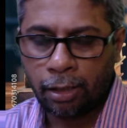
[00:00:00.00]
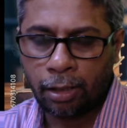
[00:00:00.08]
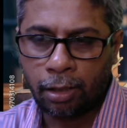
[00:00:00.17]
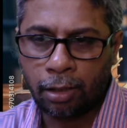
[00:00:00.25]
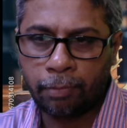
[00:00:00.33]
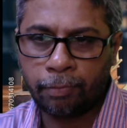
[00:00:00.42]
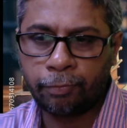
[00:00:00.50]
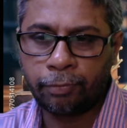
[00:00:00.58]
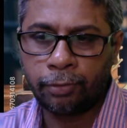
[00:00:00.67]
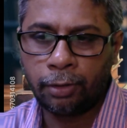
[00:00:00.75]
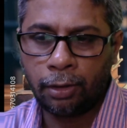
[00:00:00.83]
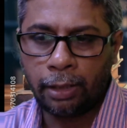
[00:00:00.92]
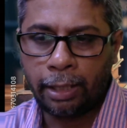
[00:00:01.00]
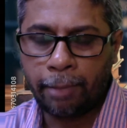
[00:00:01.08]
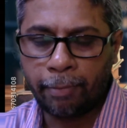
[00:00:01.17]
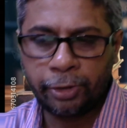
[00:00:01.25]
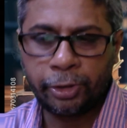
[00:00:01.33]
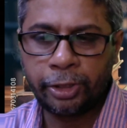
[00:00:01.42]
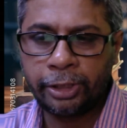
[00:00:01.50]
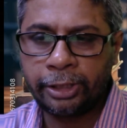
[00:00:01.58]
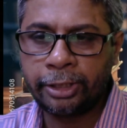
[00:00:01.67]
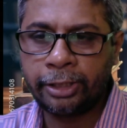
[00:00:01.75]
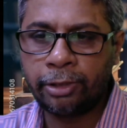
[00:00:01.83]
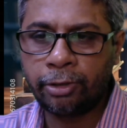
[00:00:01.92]
of emerging
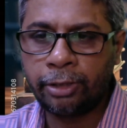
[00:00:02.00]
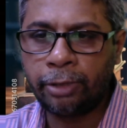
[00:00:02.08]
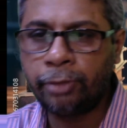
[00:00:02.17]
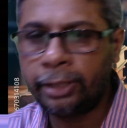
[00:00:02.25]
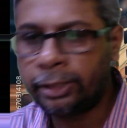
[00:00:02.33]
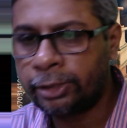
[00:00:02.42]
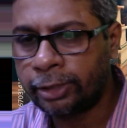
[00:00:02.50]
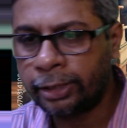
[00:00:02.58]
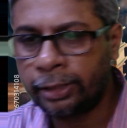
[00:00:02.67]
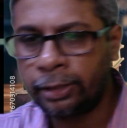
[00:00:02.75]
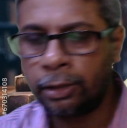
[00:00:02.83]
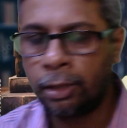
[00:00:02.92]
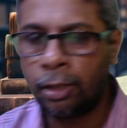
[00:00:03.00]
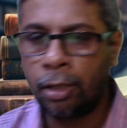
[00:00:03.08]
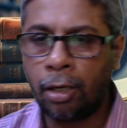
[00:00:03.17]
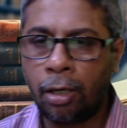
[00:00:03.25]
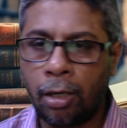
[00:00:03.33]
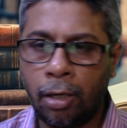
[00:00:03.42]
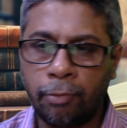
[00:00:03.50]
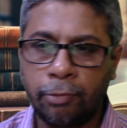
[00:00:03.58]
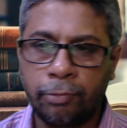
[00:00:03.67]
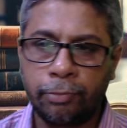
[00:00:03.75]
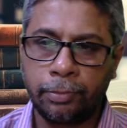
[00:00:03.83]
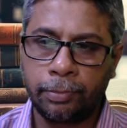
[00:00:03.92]
trend or unique trend of
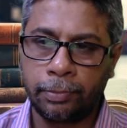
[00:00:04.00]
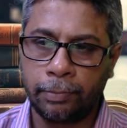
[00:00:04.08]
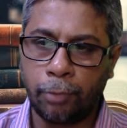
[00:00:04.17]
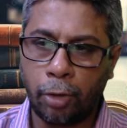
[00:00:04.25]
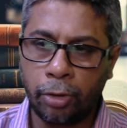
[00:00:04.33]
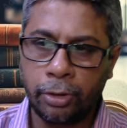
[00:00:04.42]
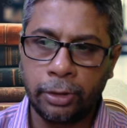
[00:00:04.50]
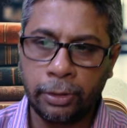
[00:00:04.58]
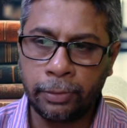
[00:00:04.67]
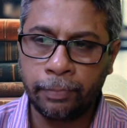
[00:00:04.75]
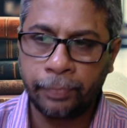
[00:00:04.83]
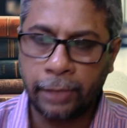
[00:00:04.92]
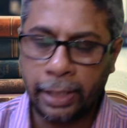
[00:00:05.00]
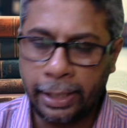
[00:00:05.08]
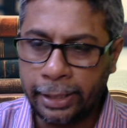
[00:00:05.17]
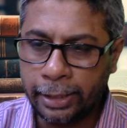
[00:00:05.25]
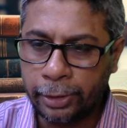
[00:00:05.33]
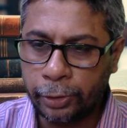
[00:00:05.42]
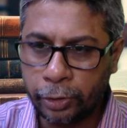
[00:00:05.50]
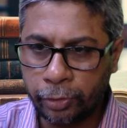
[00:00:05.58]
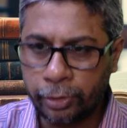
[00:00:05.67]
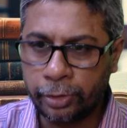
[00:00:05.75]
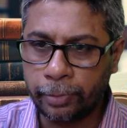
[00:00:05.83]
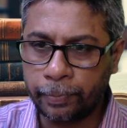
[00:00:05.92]
modern Indian
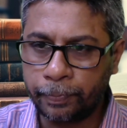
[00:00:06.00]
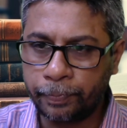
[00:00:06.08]
tourism.